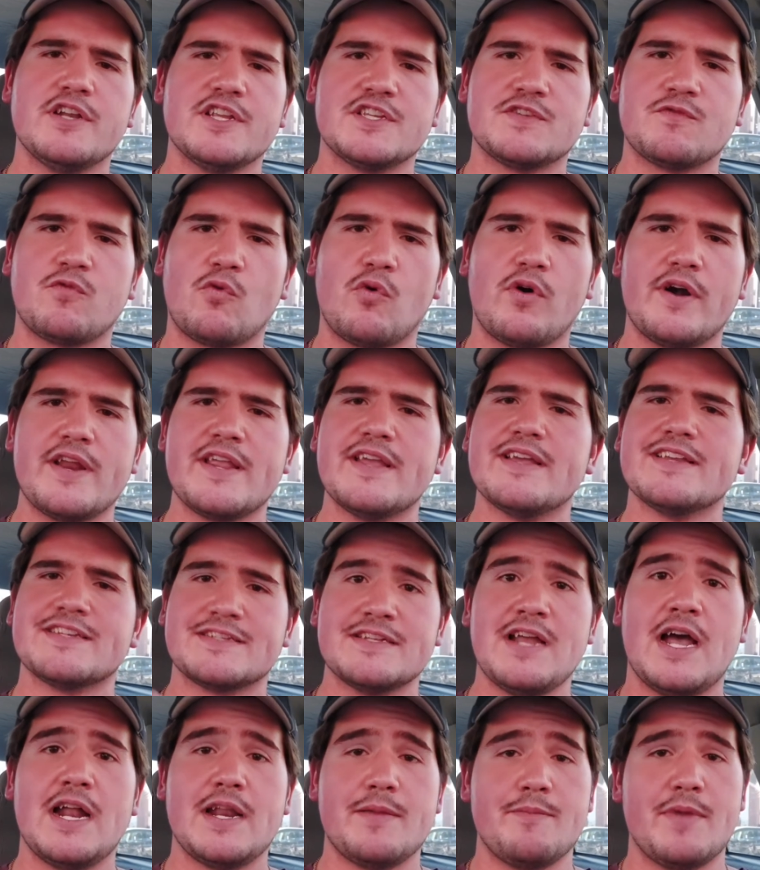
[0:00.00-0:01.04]
dysphoria is
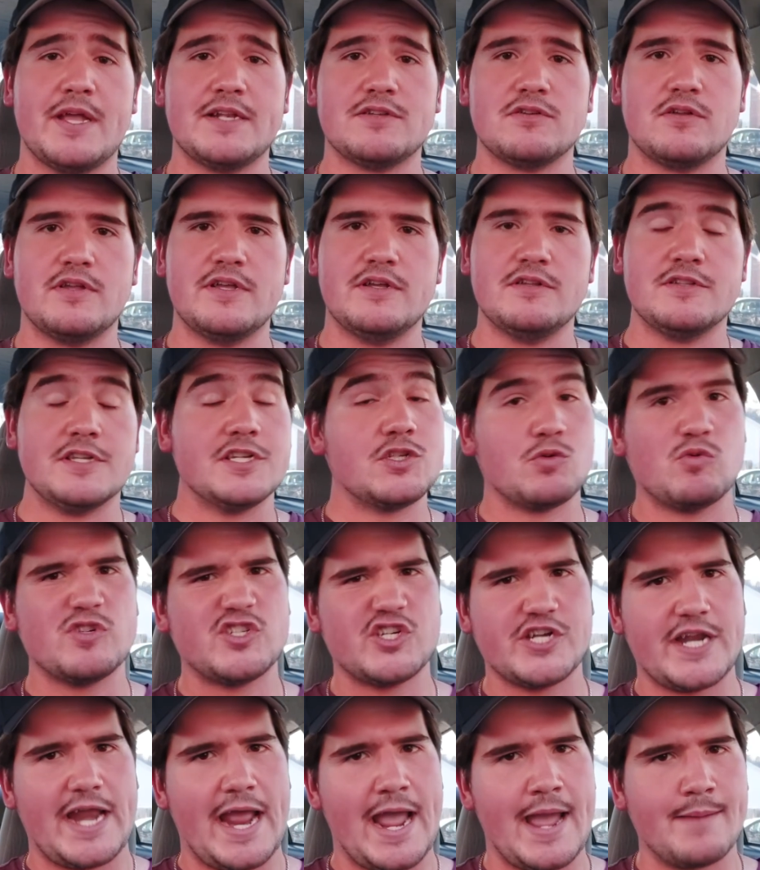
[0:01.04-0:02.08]
not a mental illness,
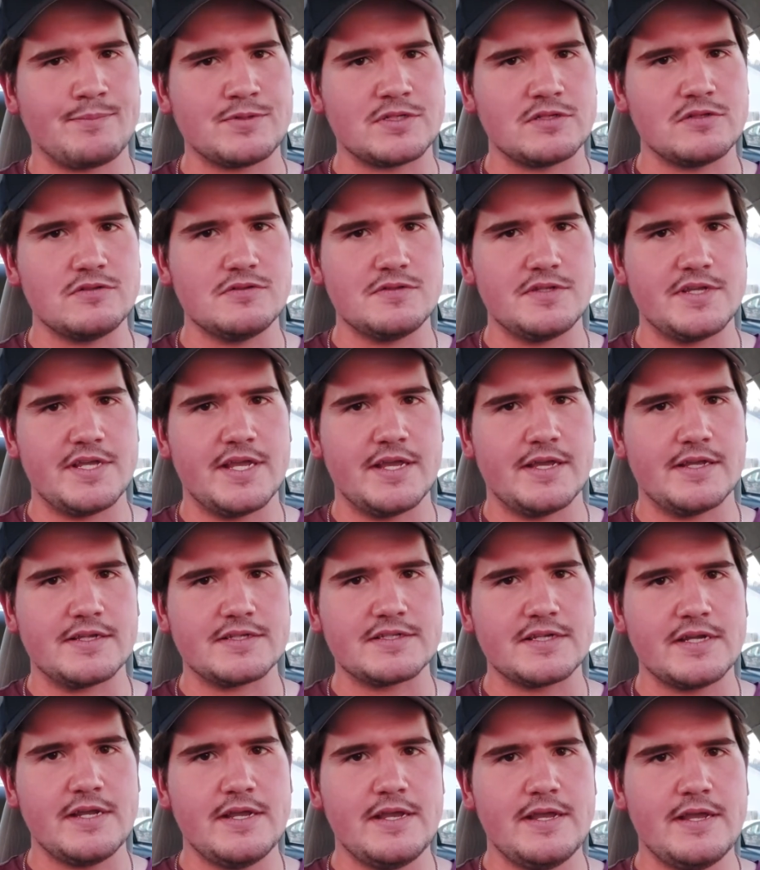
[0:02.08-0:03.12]
which it absolutely
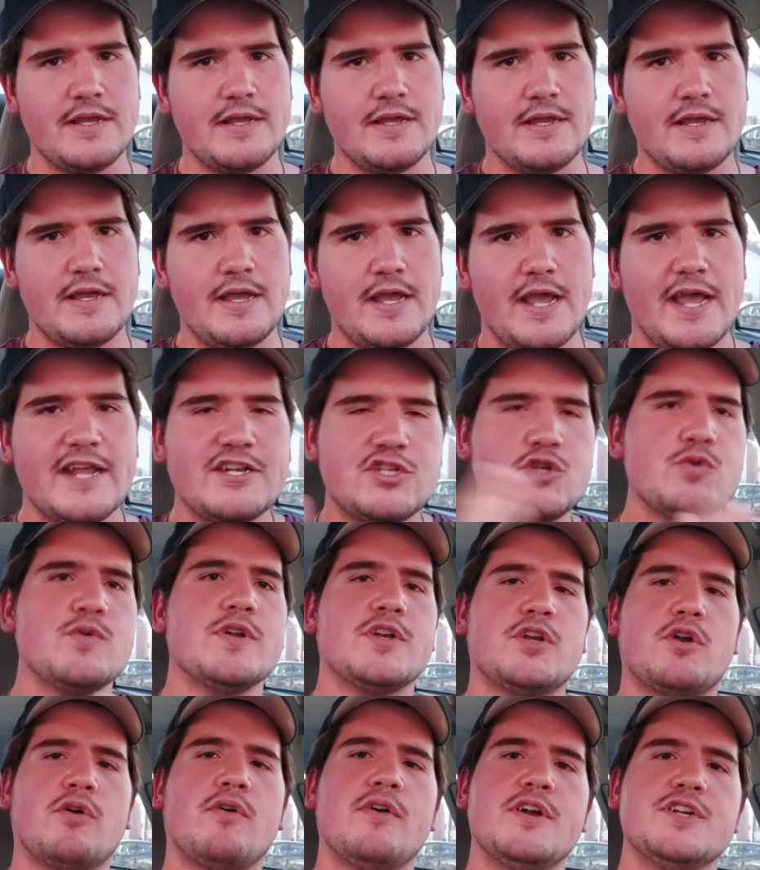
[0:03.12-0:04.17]
is, and to
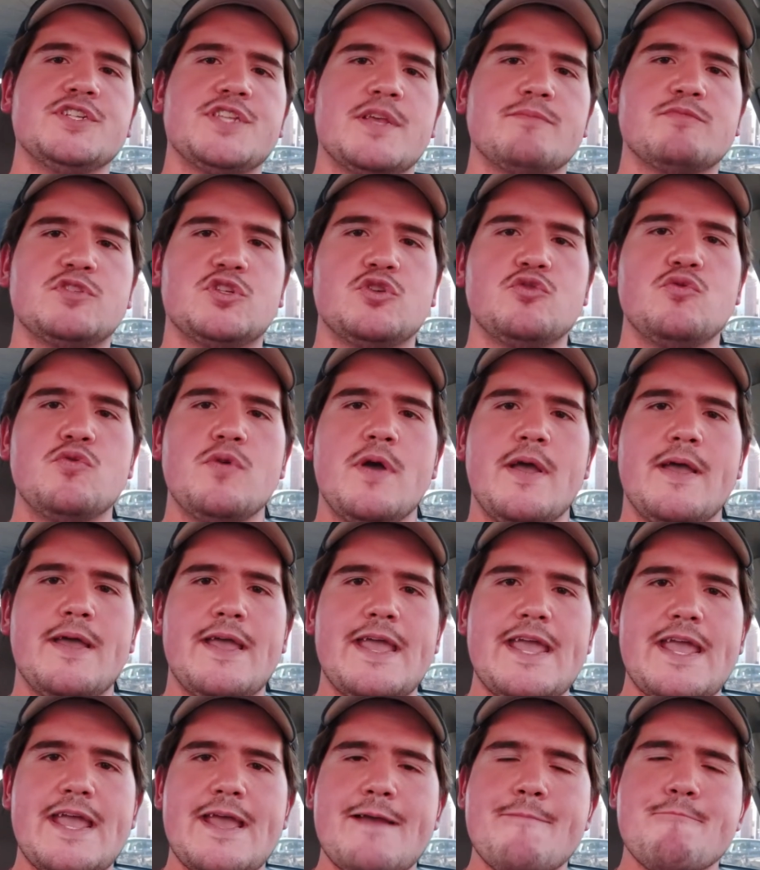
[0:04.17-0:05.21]
encourage them to
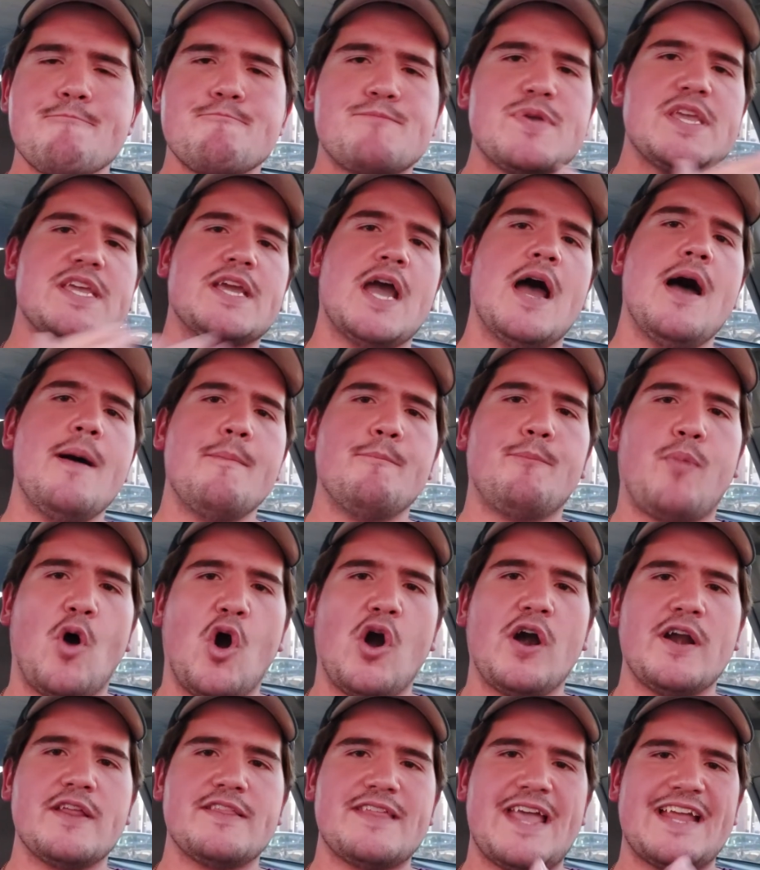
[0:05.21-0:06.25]
become
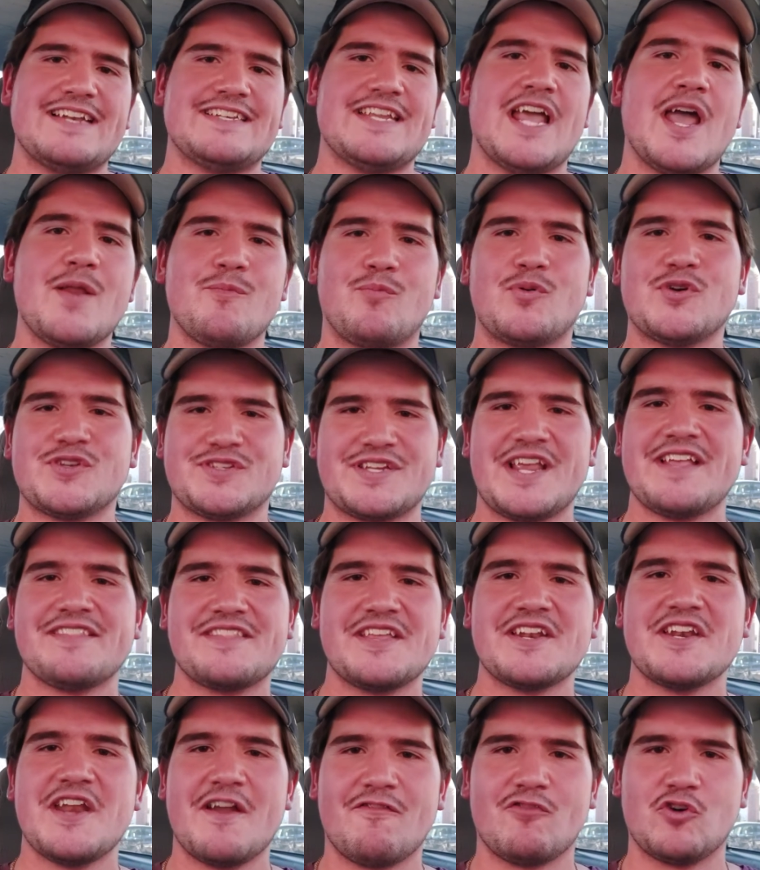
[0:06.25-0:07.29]
part of that 10%
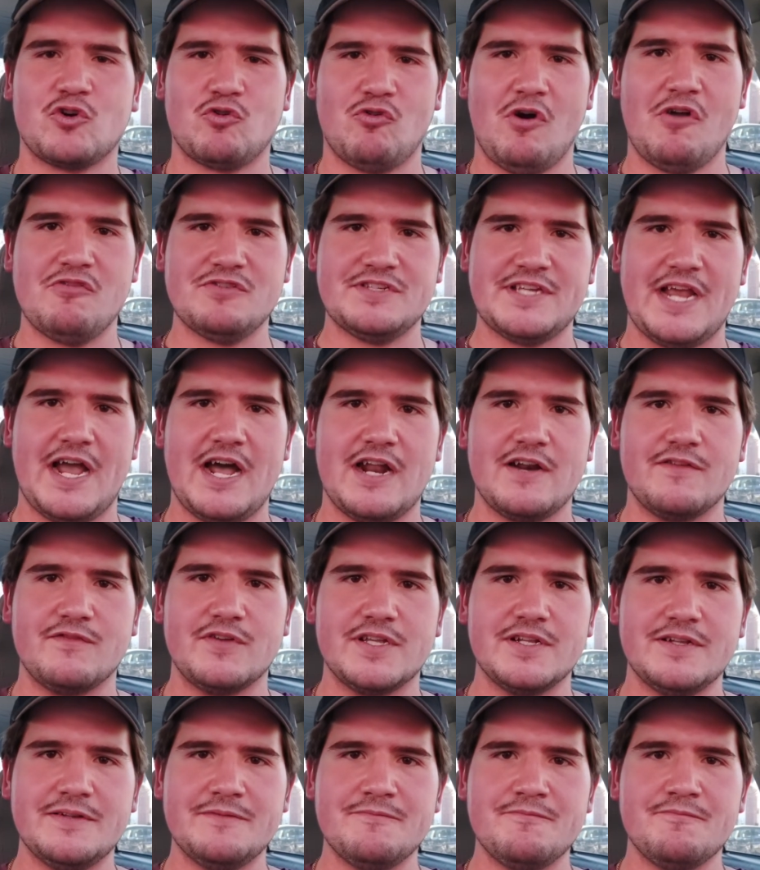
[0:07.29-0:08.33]
that never grows out of
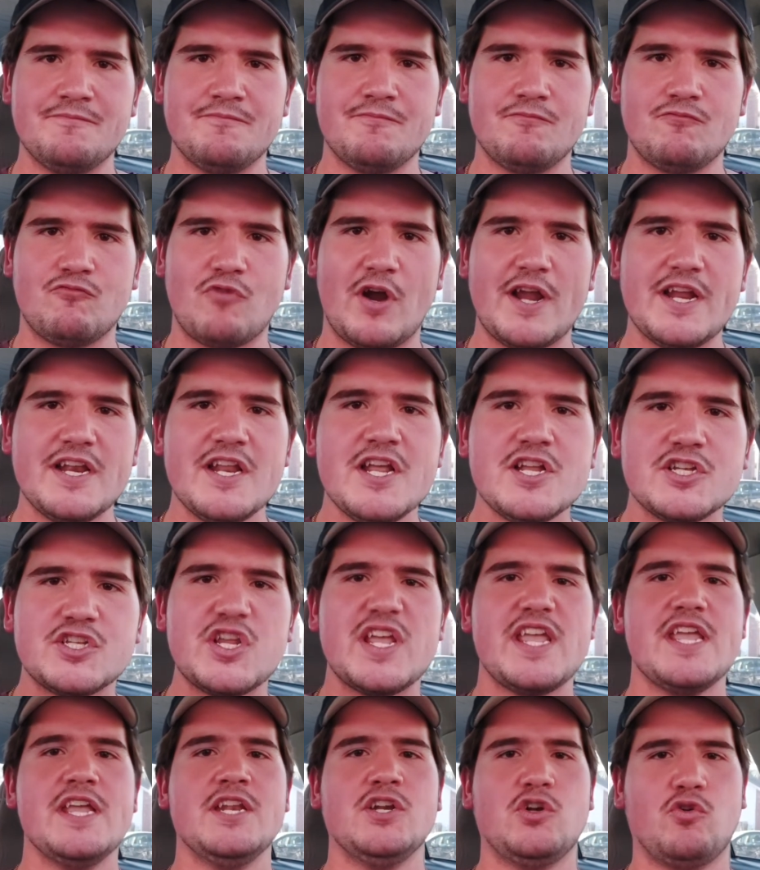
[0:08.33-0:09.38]
it, right?
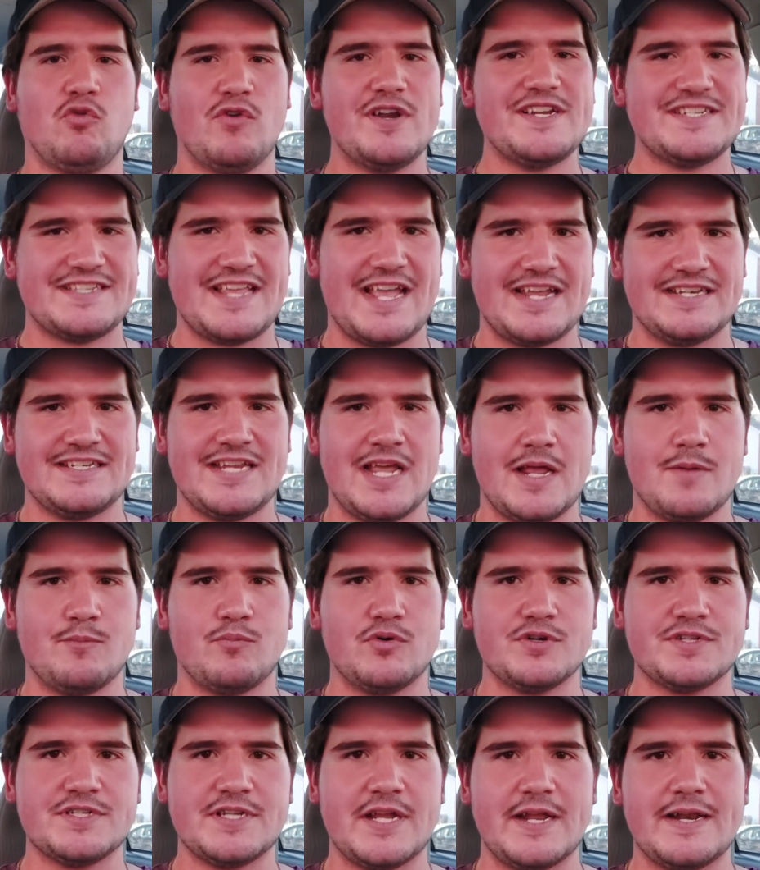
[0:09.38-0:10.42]
To increase that
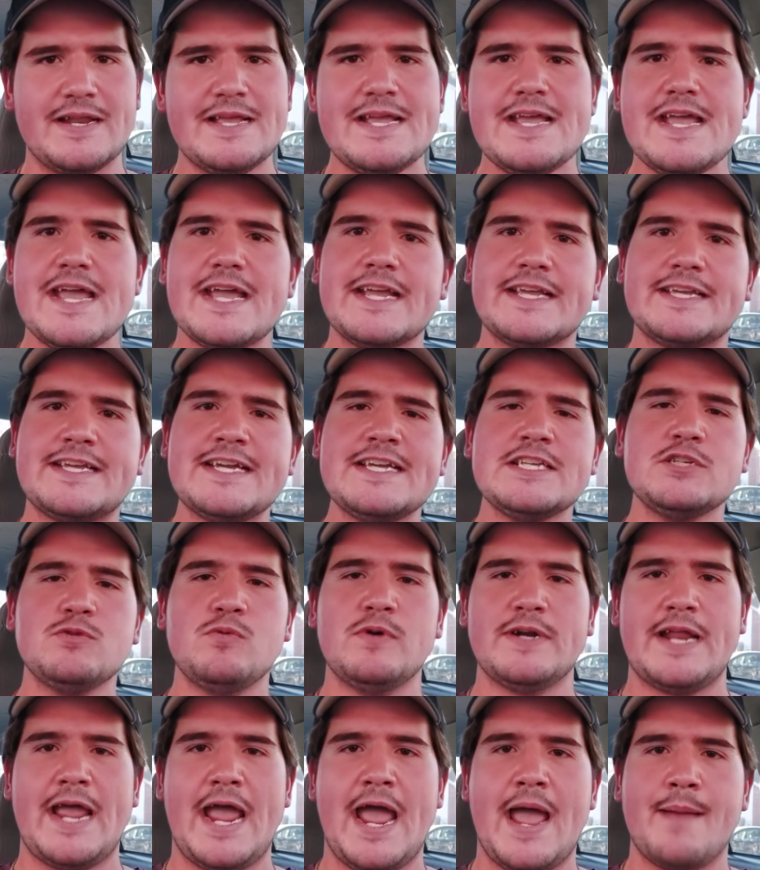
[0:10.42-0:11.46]
10%. And guess
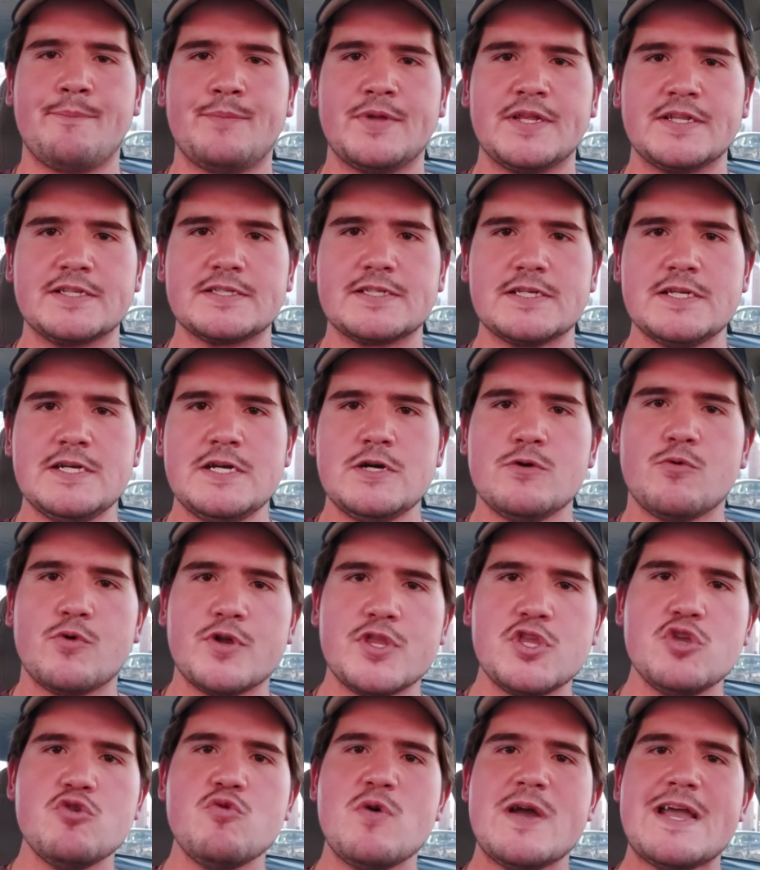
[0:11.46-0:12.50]
what happens
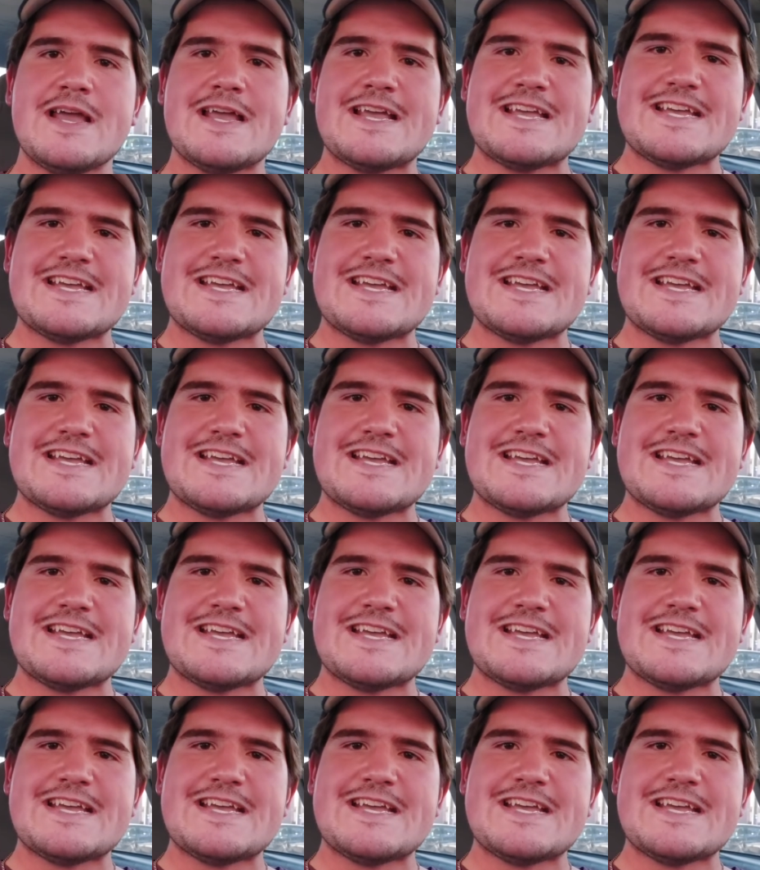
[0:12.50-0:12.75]
when you